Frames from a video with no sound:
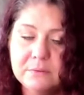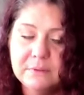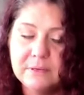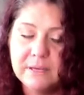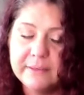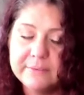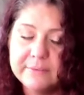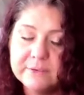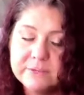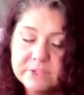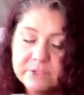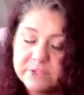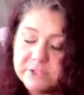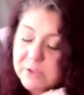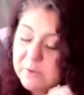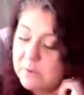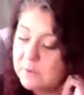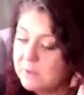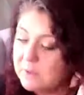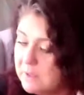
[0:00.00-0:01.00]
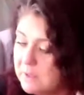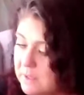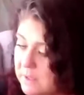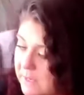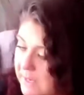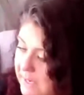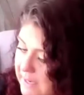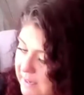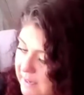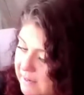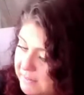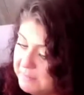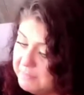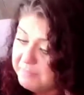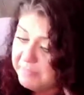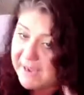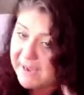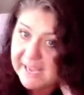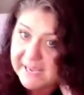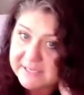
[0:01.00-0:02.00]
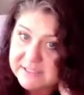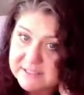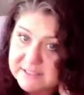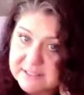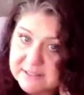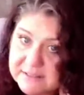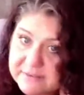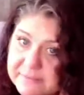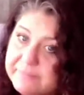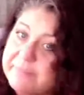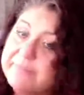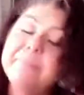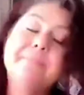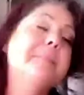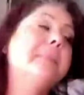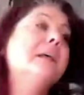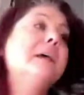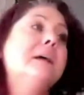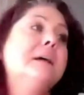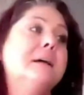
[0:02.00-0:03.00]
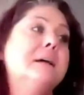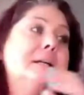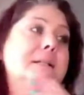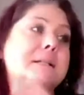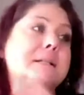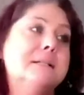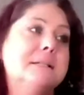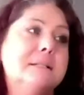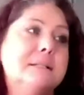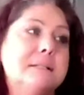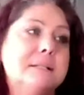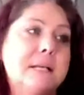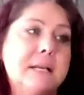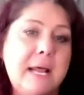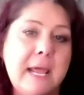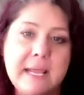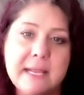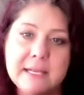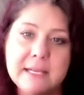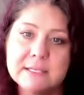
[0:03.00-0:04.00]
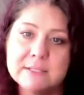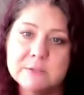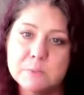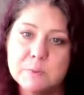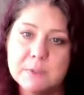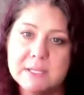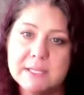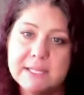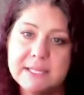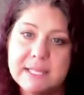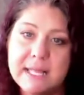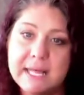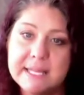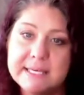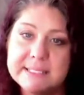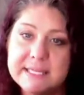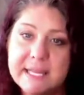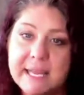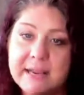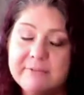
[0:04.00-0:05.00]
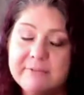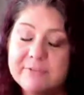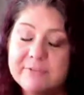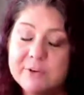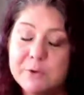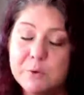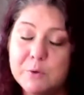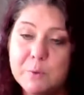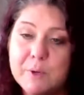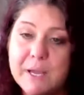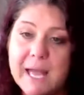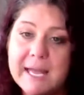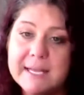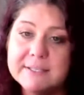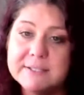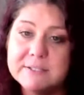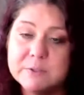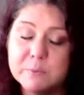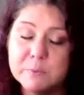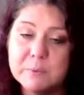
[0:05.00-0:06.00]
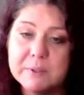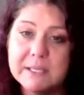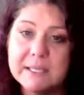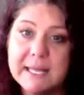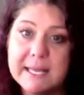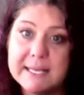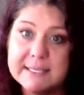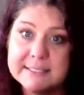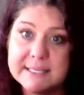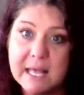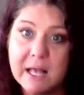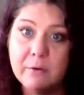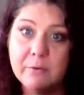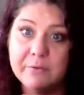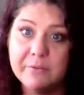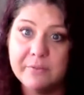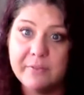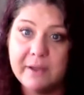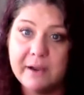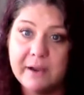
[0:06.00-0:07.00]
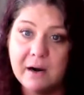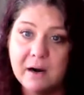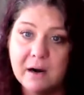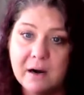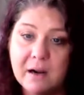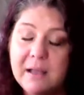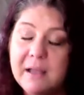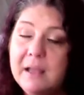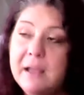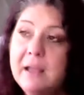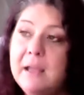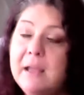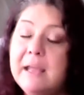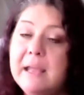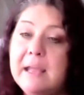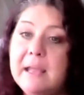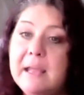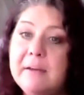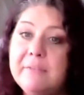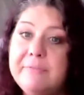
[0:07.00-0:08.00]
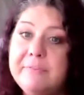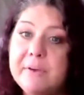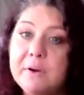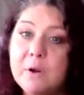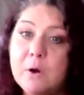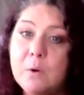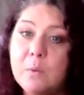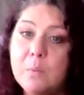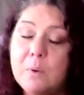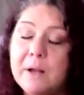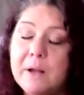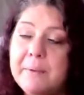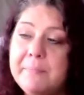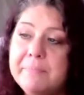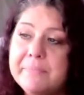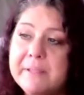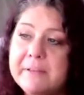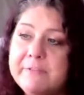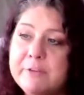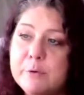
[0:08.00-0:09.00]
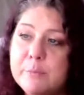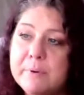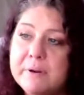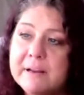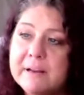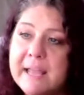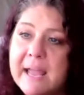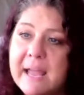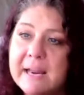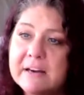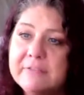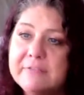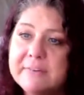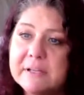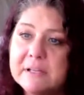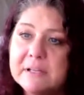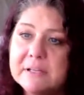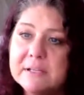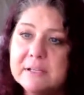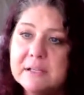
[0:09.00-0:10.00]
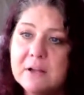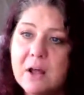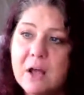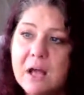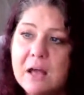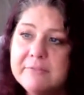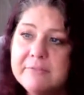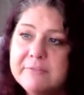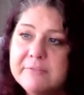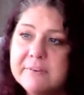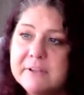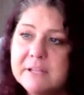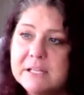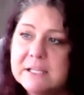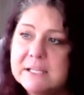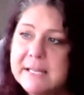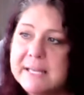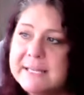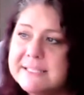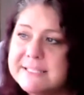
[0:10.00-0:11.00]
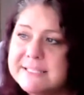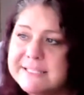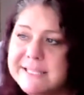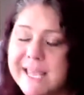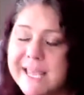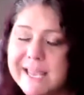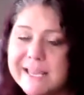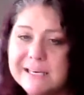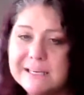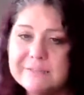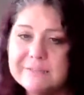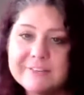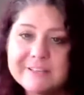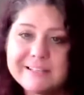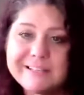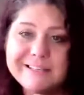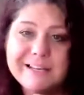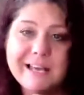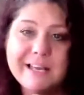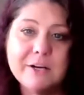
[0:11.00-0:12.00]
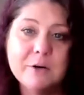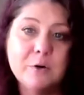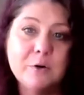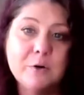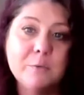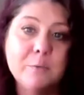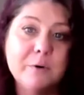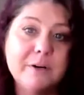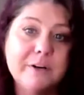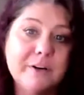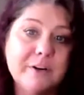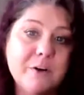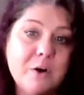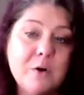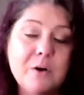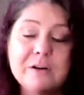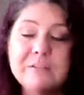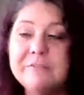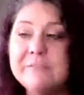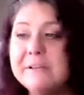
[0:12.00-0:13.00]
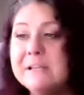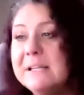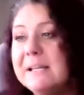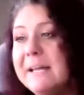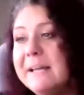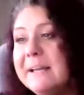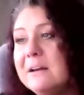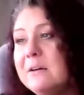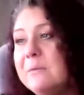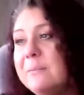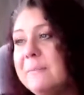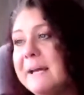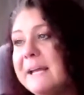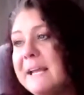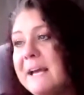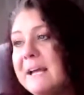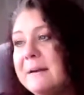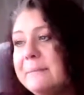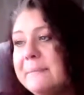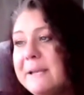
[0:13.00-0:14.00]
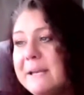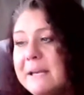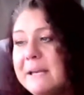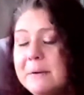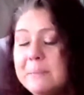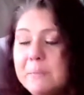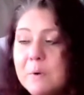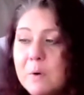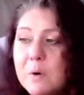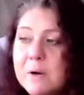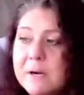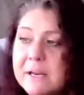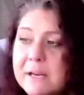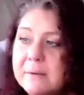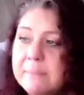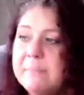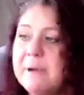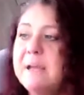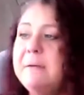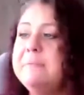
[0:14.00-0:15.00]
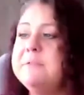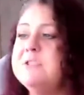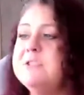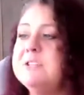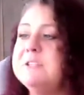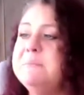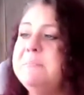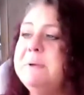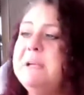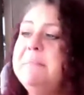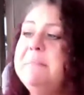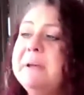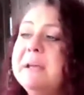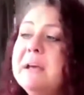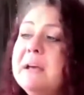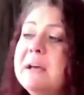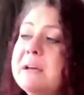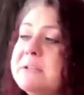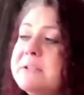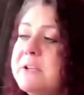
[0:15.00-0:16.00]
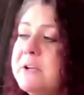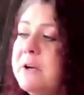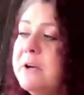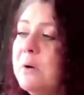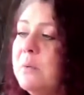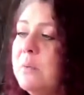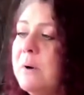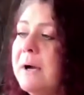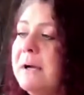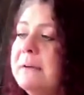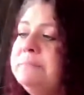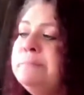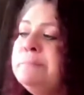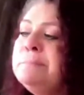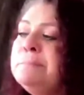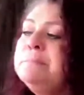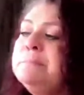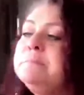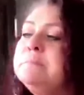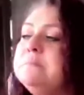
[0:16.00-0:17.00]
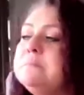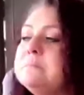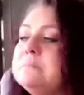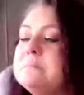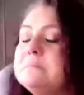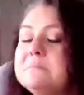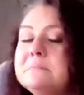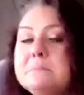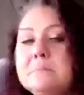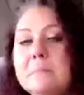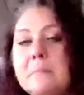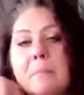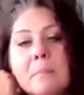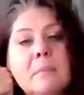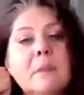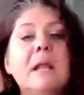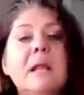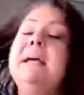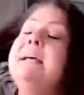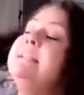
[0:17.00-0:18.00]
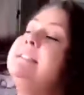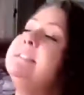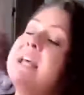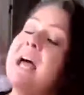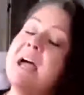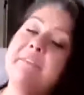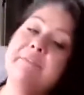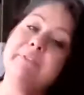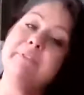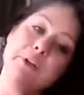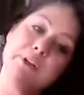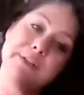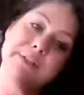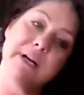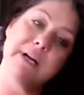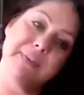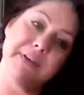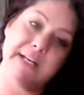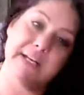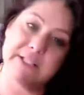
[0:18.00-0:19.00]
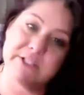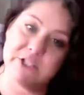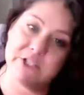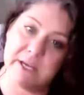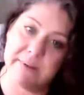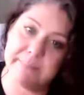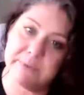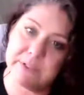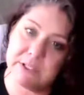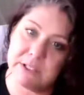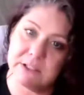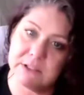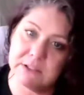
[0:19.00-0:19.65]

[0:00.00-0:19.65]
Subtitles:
Neither should you. But today is really that day for you guys to realize out there, if you know what, if you've been kind of feeling a little off, feeling like stagnant, feeling not knowing where you're going, feeling like, oh my God, I'm getting bored. And it might just be because, you know what, it's time for you to start the next chapter.